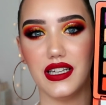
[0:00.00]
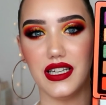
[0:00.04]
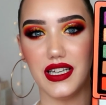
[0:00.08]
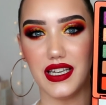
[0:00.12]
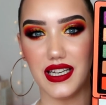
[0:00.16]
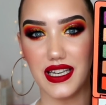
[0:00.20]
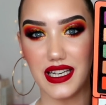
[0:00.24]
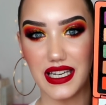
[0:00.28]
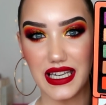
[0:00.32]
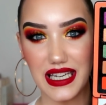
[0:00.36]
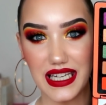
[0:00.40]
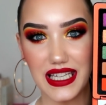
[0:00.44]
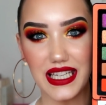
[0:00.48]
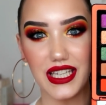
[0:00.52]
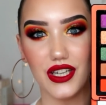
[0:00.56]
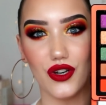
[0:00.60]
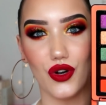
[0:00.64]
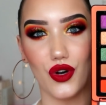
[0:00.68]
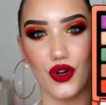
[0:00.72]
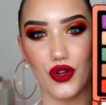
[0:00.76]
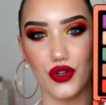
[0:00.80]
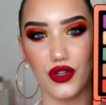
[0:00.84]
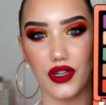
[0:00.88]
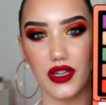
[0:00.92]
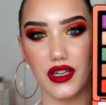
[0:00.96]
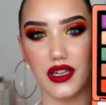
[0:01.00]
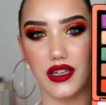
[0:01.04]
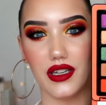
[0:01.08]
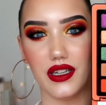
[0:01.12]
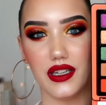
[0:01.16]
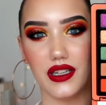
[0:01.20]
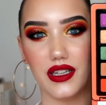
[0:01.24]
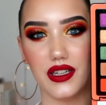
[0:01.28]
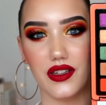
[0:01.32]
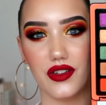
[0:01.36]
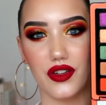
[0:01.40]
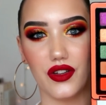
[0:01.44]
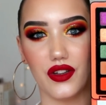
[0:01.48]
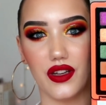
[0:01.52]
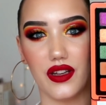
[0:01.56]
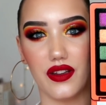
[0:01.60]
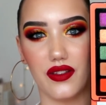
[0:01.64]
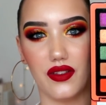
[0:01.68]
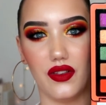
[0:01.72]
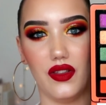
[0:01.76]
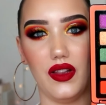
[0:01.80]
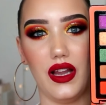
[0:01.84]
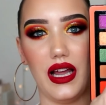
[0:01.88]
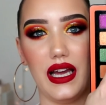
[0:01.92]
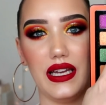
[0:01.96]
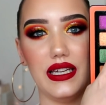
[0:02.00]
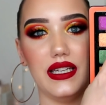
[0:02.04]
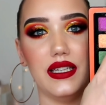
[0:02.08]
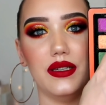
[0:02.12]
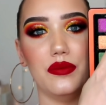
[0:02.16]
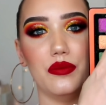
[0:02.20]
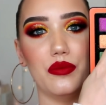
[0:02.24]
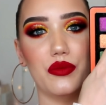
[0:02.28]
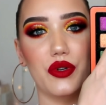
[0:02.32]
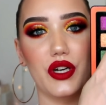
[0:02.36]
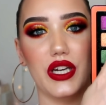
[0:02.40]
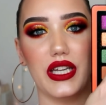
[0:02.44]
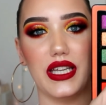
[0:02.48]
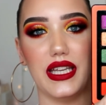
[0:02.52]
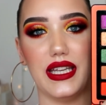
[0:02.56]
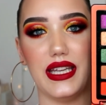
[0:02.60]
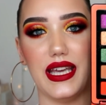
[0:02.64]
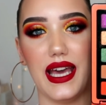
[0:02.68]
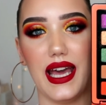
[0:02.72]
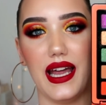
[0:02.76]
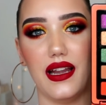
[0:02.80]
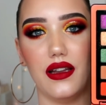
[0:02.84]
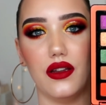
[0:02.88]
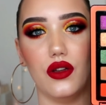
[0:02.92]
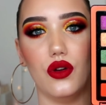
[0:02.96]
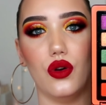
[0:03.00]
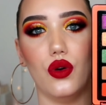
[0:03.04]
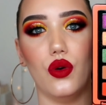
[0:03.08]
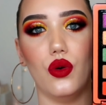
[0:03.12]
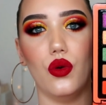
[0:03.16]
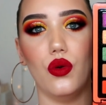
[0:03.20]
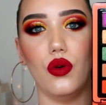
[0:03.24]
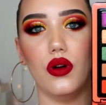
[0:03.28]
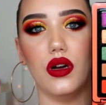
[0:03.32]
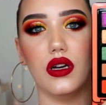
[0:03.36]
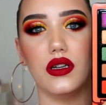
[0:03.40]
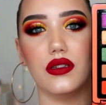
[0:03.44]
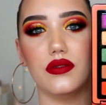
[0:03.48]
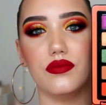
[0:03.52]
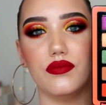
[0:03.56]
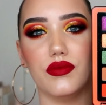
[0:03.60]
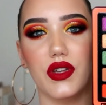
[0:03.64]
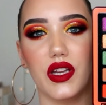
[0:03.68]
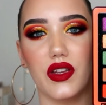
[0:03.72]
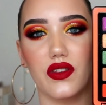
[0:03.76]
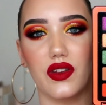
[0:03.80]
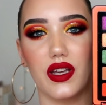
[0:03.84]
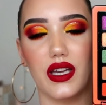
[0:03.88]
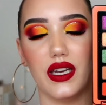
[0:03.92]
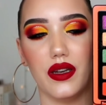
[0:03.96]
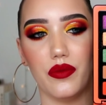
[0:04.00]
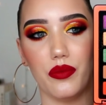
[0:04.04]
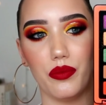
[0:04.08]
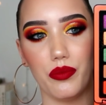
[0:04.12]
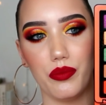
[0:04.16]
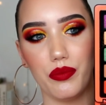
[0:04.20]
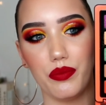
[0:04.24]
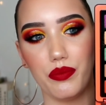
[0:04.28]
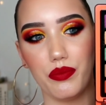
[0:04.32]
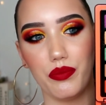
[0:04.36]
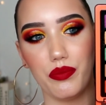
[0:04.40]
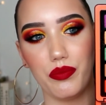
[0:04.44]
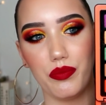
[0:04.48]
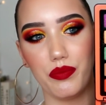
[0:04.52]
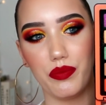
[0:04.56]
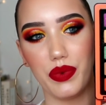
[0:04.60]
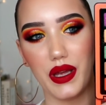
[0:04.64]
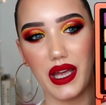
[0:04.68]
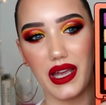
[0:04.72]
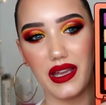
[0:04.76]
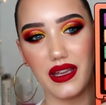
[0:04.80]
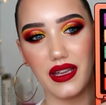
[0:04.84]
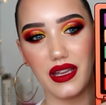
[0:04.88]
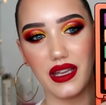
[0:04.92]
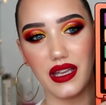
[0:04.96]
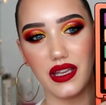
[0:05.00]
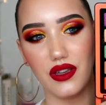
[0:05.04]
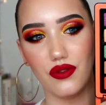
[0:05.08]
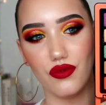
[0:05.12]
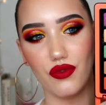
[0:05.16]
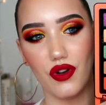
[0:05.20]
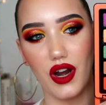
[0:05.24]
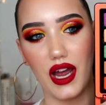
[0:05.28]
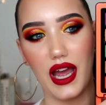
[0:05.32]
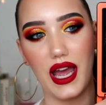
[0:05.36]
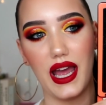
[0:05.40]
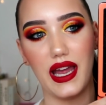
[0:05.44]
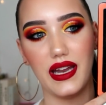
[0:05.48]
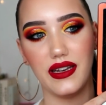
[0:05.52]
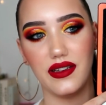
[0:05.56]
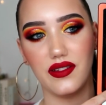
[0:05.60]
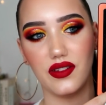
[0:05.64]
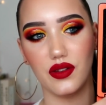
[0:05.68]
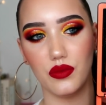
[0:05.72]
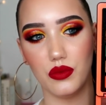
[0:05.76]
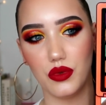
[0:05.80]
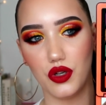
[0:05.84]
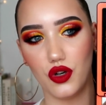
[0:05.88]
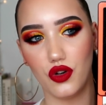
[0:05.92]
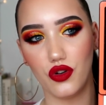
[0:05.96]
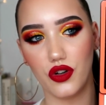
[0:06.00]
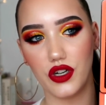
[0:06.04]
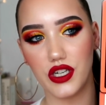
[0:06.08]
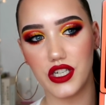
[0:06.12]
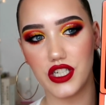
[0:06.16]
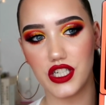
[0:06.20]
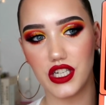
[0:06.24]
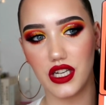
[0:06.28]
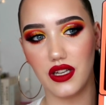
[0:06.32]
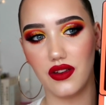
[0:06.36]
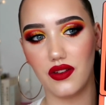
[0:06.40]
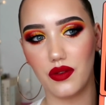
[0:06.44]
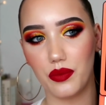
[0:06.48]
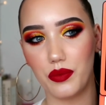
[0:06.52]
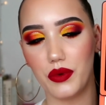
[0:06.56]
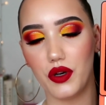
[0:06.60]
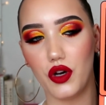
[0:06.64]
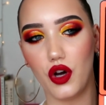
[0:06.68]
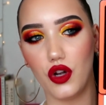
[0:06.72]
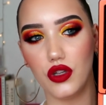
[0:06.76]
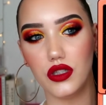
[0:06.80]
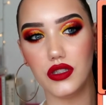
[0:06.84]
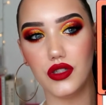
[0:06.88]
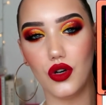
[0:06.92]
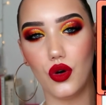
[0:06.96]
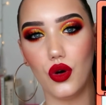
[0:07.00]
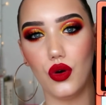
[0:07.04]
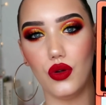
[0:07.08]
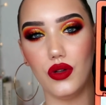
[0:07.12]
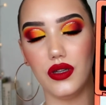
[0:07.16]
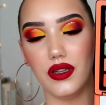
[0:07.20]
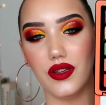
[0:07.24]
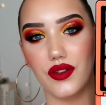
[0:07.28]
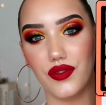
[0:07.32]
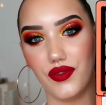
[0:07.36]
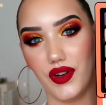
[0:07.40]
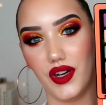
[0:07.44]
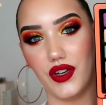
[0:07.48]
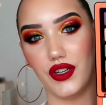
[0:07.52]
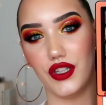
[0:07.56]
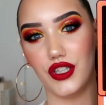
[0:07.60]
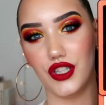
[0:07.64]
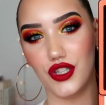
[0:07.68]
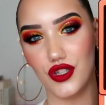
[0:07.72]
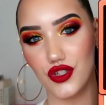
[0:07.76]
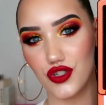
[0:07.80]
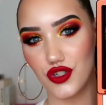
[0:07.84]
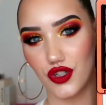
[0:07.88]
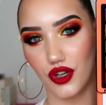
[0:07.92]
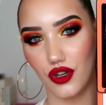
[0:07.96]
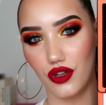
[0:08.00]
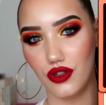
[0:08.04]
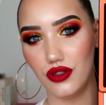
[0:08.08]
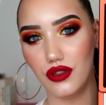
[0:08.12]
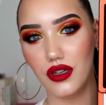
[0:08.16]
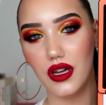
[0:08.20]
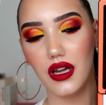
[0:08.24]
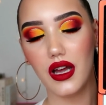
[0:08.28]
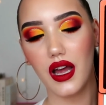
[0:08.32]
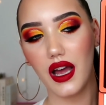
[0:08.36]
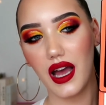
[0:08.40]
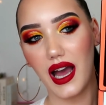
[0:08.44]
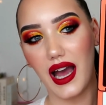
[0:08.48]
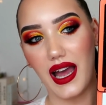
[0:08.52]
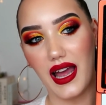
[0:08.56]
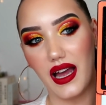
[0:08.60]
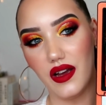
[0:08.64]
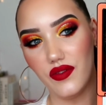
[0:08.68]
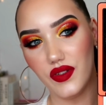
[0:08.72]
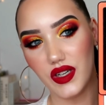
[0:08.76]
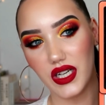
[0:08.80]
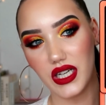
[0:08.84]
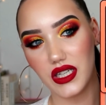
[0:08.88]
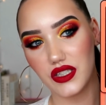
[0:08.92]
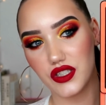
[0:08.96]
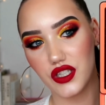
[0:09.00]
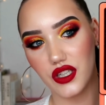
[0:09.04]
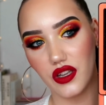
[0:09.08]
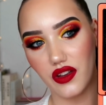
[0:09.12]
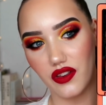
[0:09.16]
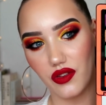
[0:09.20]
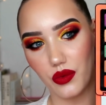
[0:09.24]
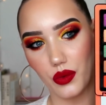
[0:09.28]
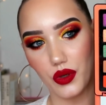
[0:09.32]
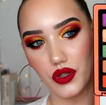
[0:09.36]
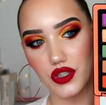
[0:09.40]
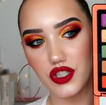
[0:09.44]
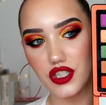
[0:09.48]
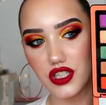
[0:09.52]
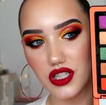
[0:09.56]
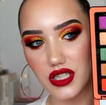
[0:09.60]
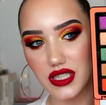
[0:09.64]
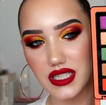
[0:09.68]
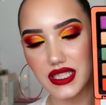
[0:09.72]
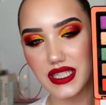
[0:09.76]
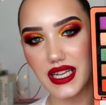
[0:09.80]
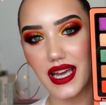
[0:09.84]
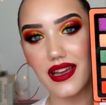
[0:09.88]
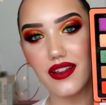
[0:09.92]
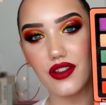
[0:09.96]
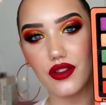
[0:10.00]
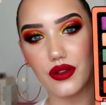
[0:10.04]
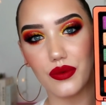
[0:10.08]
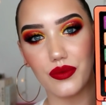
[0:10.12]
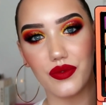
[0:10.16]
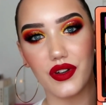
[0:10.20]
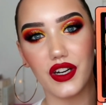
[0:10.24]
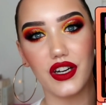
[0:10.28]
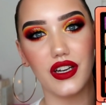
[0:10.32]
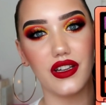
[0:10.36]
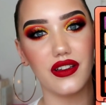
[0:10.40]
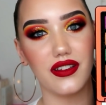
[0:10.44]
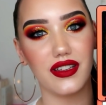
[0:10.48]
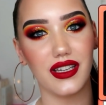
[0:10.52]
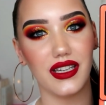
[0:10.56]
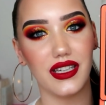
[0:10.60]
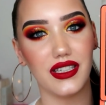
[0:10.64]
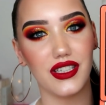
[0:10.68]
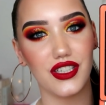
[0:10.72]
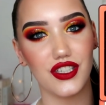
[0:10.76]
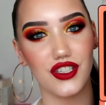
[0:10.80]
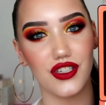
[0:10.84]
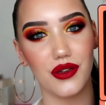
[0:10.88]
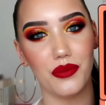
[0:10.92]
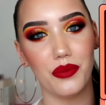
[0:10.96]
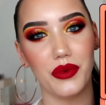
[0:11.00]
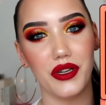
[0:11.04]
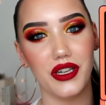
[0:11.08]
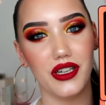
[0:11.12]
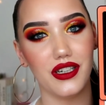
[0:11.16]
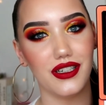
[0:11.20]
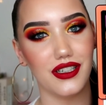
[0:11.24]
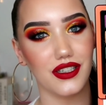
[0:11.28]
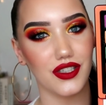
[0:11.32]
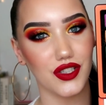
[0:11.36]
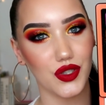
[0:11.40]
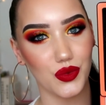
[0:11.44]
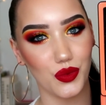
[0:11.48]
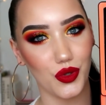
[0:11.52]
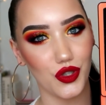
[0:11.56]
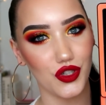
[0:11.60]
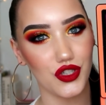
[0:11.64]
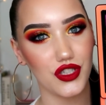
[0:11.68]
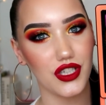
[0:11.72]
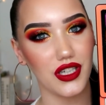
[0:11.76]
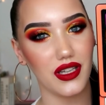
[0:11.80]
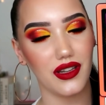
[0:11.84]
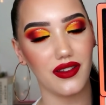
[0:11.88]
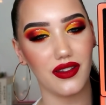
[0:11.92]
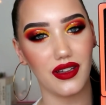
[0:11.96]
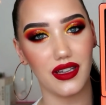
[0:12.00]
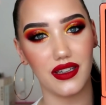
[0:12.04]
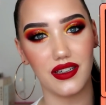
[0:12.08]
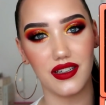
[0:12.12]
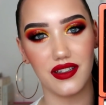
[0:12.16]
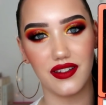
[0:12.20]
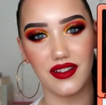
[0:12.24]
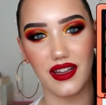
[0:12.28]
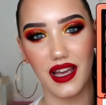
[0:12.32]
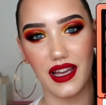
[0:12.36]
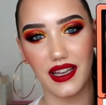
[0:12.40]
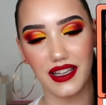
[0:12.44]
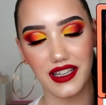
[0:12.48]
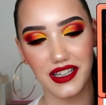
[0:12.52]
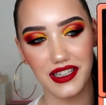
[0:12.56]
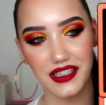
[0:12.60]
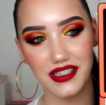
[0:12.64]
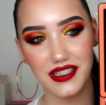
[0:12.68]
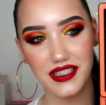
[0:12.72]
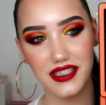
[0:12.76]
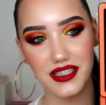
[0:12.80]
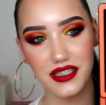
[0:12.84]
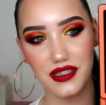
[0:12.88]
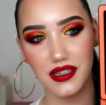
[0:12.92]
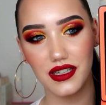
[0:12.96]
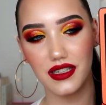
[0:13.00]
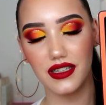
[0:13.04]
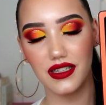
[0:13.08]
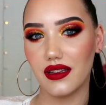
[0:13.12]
neon. Got this lime, bright yellow, this kind of pinky red, some oranges, but on the whole it's very neutral. I haven't actually swatched this yet, so I'm very excited to jump in our swatches in a second.